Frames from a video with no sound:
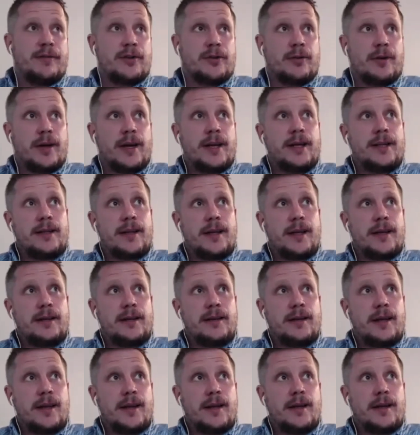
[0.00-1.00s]
right? They
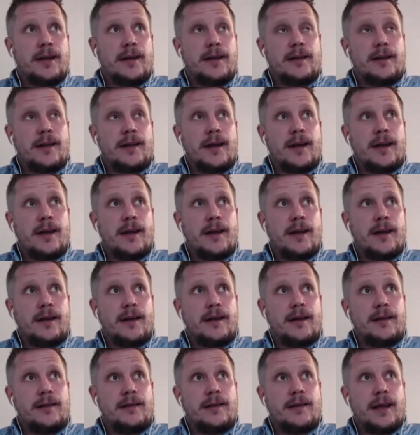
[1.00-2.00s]
they
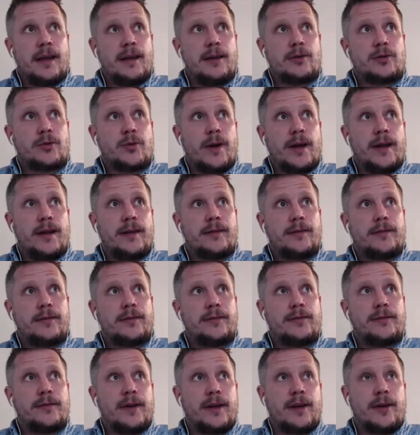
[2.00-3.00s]
they they
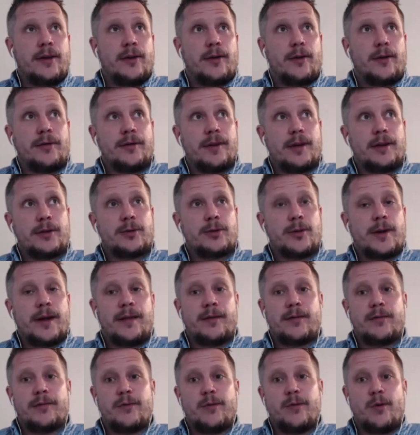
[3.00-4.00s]
transfigure, they
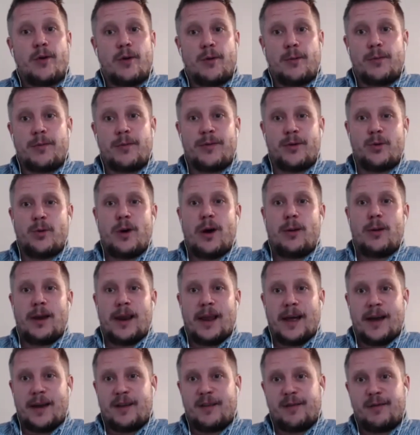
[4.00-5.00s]
transform throughout
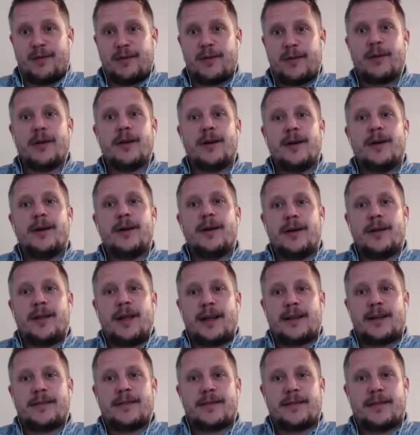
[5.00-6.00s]
life.
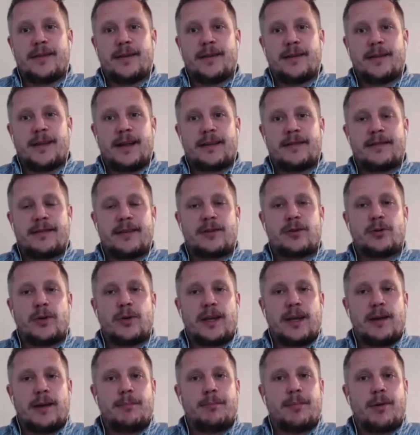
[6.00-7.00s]
That's the that's the
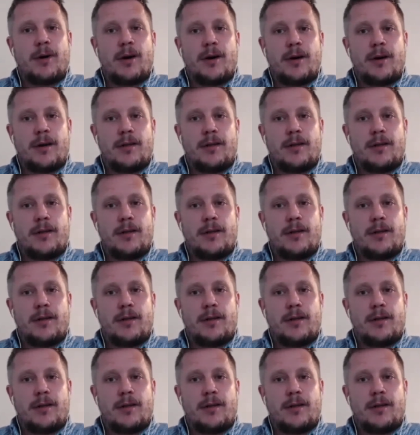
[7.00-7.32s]
tricky part and the